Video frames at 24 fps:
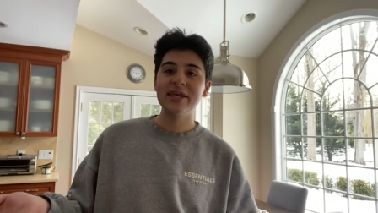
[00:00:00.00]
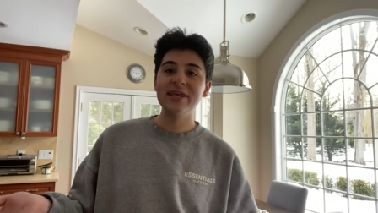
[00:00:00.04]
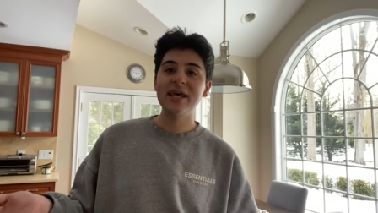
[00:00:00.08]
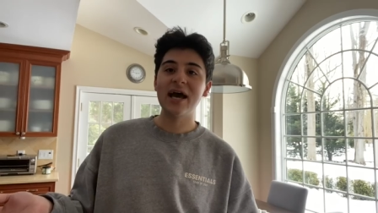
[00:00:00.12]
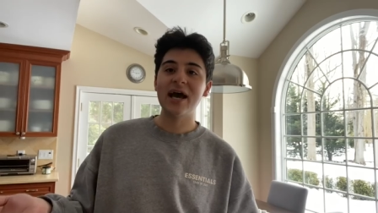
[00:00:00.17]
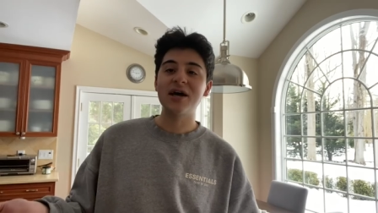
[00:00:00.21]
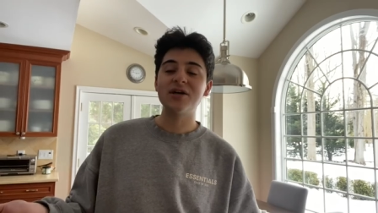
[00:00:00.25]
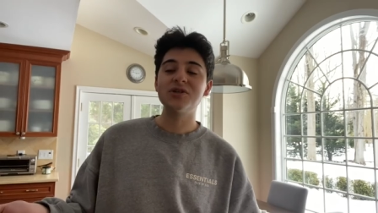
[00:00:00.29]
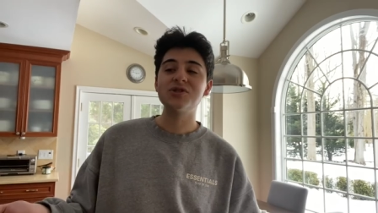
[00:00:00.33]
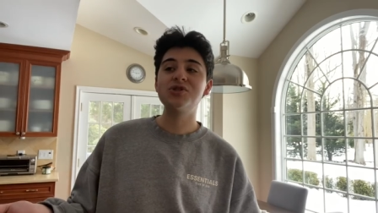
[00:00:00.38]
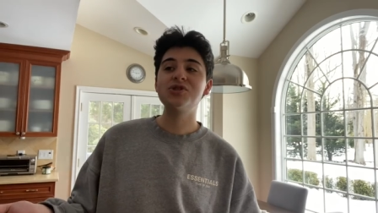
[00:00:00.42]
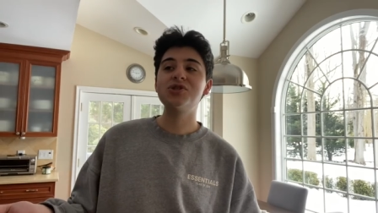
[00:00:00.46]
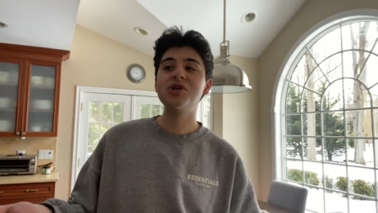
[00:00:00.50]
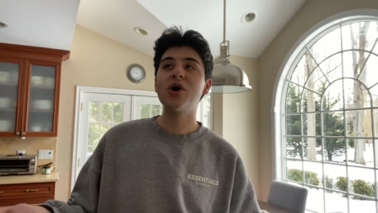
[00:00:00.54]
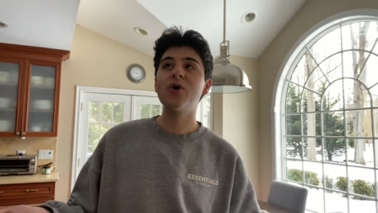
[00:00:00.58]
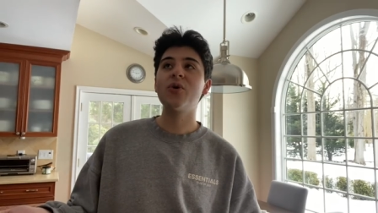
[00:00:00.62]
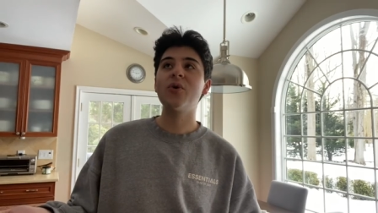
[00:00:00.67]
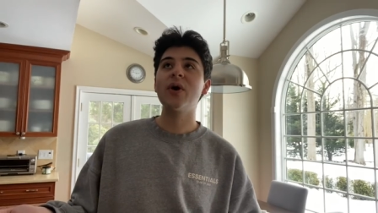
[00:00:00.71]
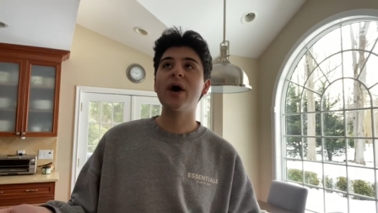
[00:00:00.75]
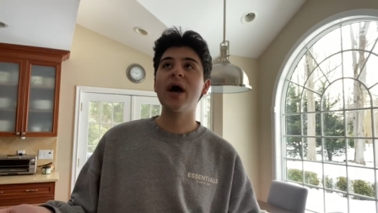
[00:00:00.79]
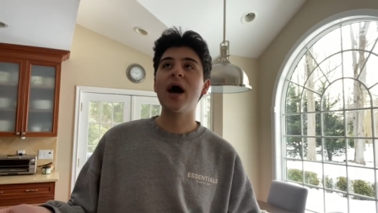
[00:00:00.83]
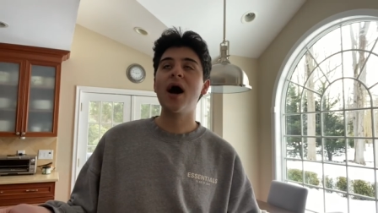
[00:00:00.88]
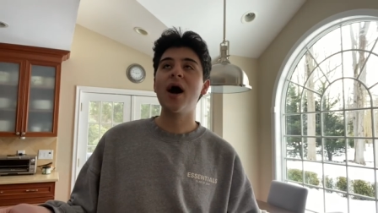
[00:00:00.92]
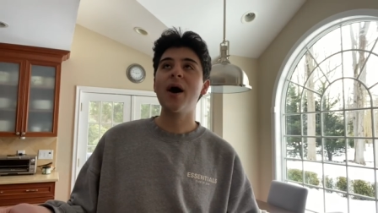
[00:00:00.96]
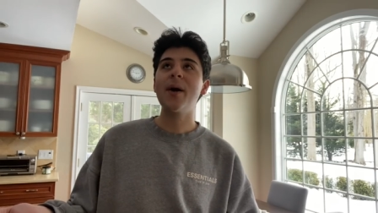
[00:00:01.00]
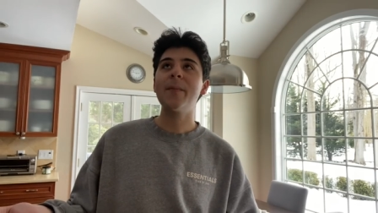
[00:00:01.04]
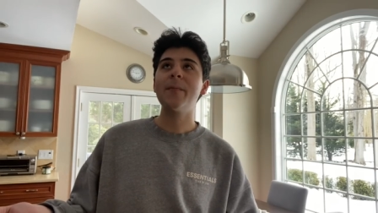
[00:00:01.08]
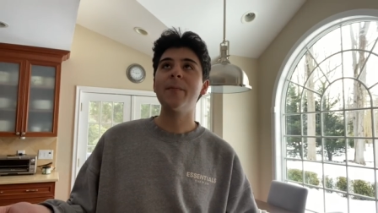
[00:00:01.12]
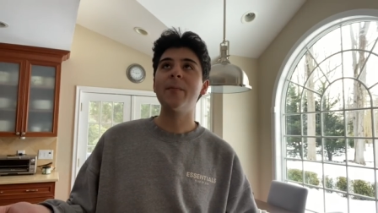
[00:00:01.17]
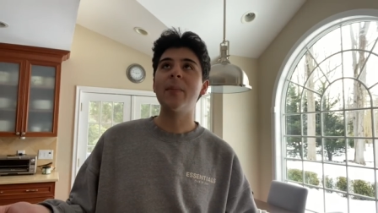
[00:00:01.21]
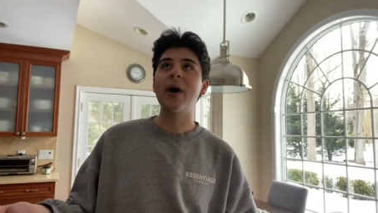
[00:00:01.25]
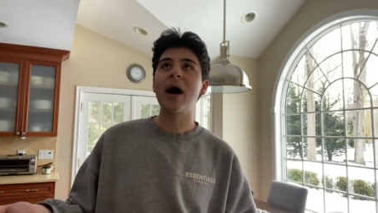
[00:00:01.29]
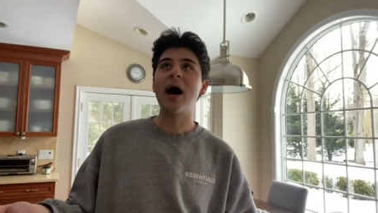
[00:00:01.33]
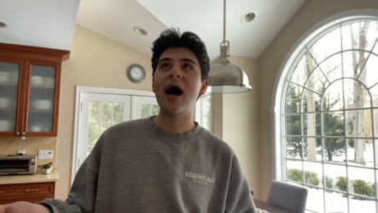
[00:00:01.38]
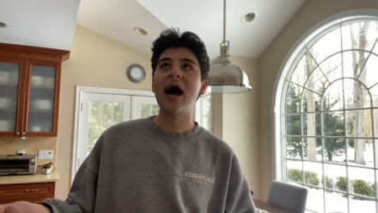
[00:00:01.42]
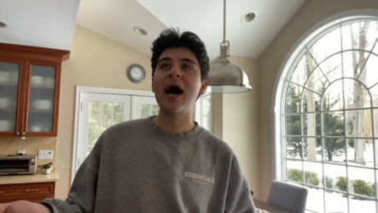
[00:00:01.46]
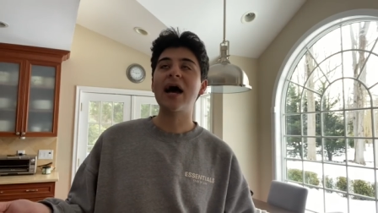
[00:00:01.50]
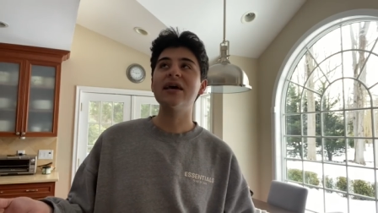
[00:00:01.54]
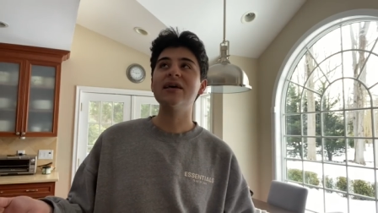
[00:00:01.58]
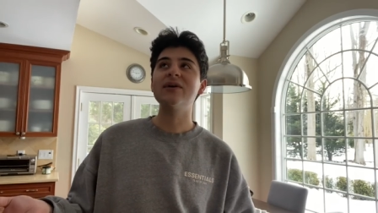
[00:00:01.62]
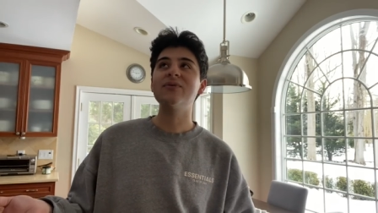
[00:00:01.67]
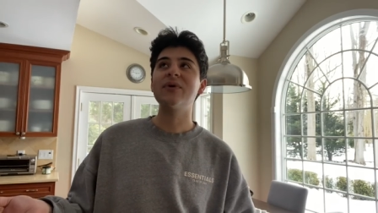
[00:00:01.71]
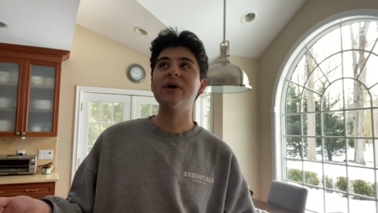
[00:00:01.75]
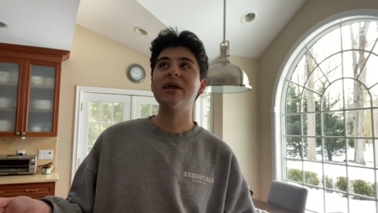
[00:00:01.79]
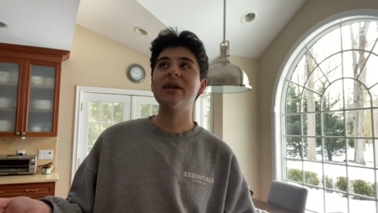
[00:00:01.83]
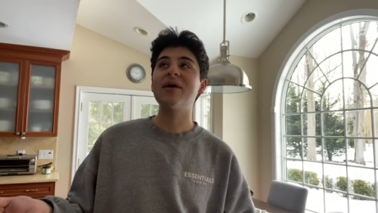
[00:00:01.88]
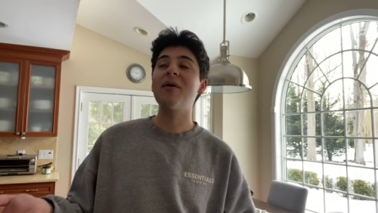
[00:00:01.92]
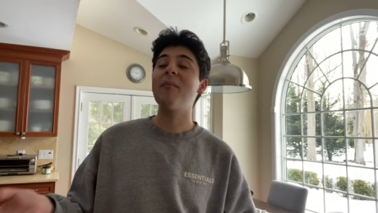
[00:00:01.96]
Yeah, so um, I
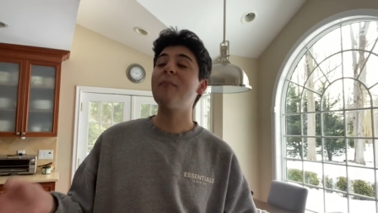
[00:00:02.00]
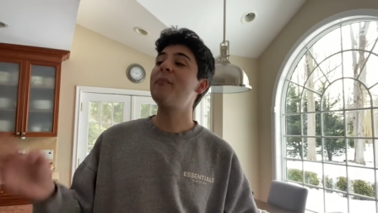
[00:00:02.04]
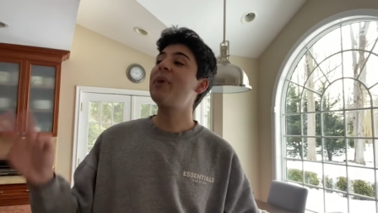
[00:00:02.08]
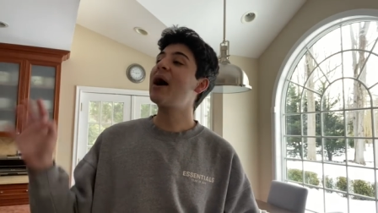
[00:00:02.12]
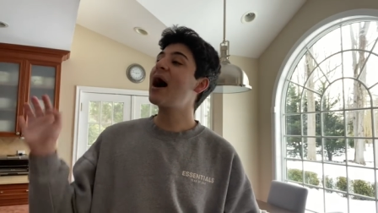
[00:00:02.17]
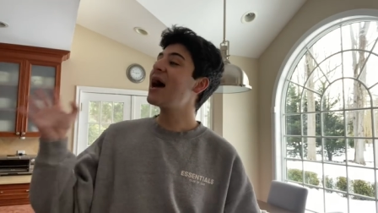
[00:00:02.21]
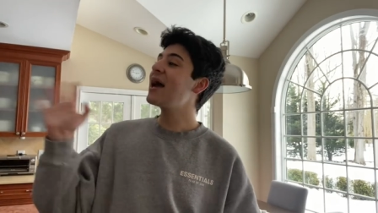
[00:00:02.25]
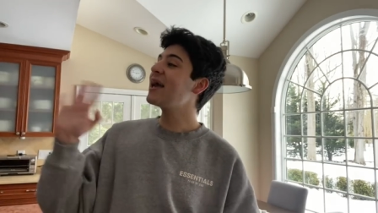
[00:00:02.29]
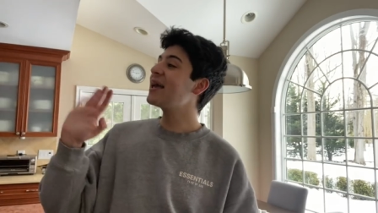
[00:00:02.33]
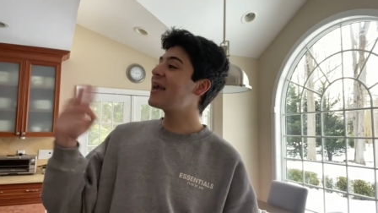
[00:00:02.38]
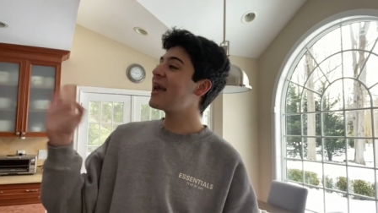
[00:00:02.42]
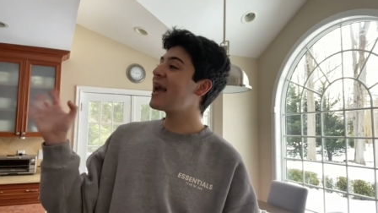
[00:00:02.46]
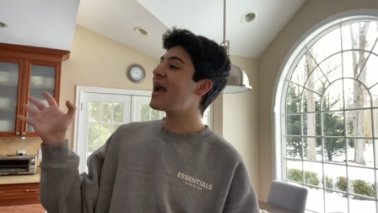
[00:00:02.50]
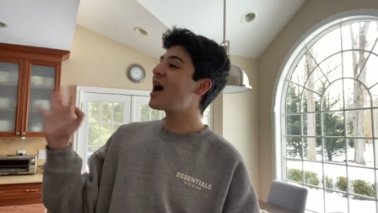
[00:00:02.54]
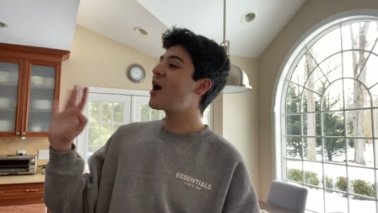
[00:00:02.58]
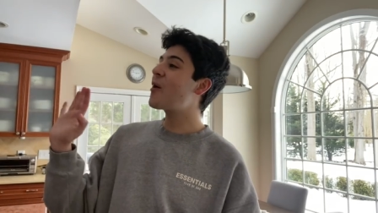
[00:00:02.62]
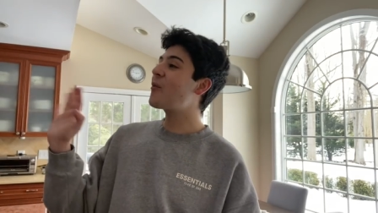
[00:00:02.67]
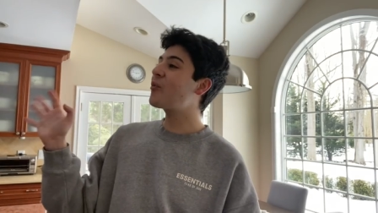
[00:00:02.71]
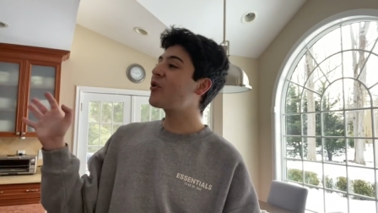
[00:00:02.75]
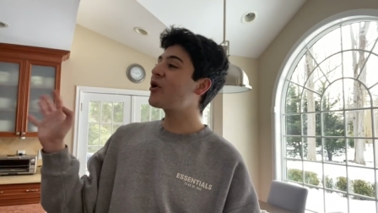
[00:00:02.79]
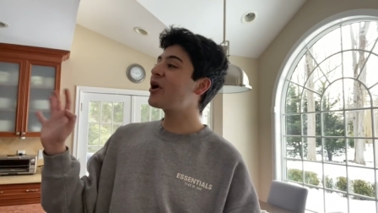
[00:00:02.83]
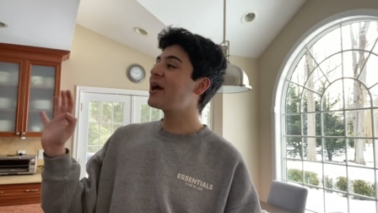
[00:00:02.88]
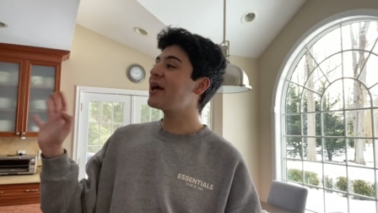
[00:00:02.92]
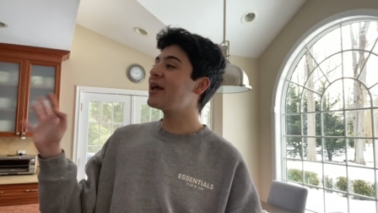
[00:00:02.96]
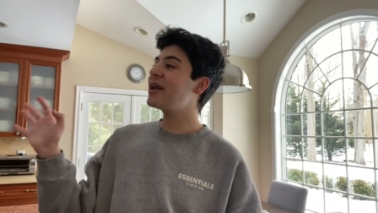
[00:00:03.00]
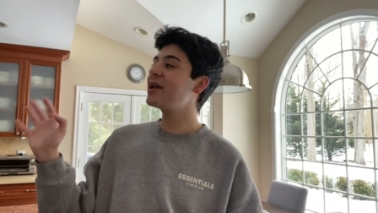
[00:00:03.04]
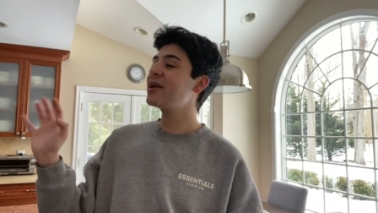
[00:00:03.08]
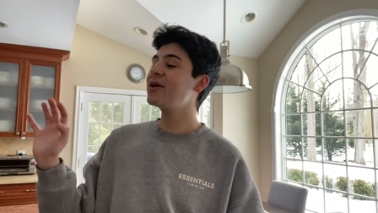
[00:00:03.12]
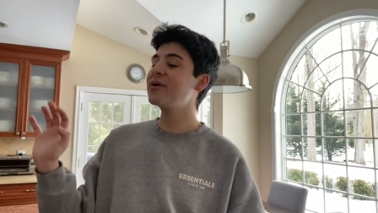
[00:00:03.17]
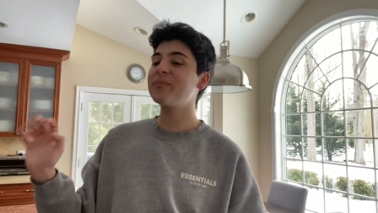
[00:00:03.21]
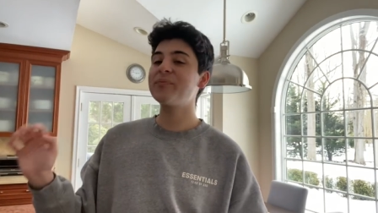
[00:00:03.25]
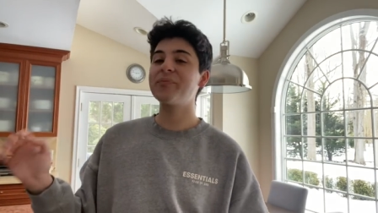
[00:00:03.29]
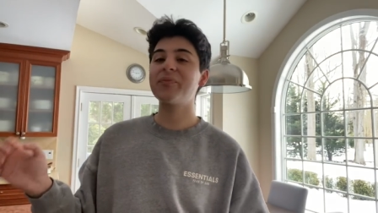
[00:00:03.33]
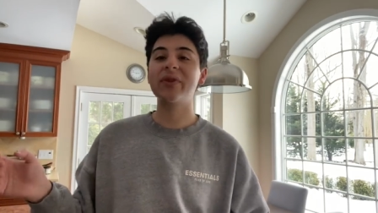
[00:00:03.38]
went, bye Cameron,